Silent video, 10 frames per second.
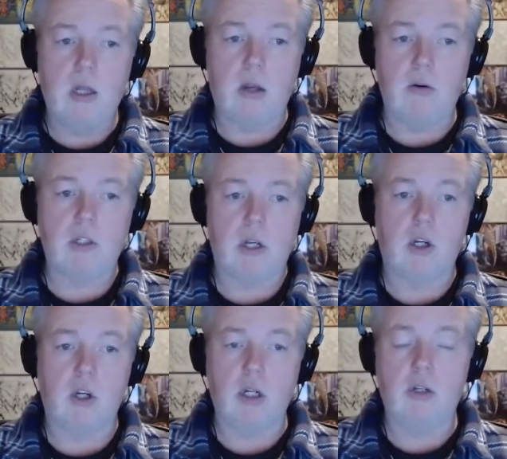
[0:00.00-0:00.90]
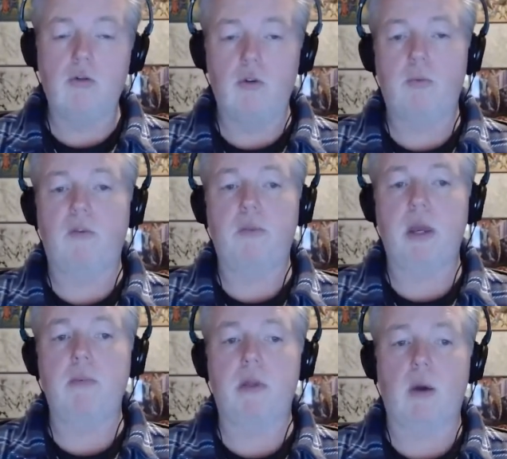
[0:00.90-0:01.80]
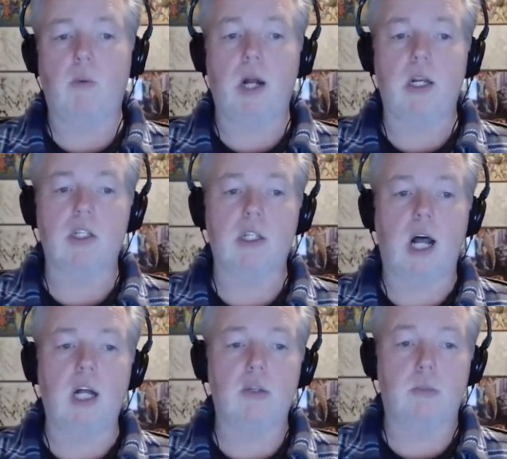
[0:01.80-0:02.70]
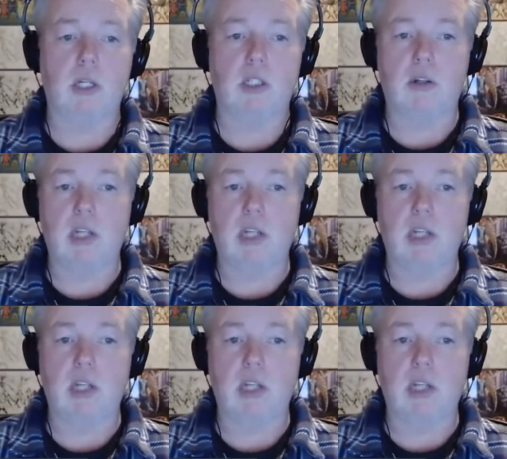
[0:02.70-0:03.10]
There is a good group of people that want nostalgia because they're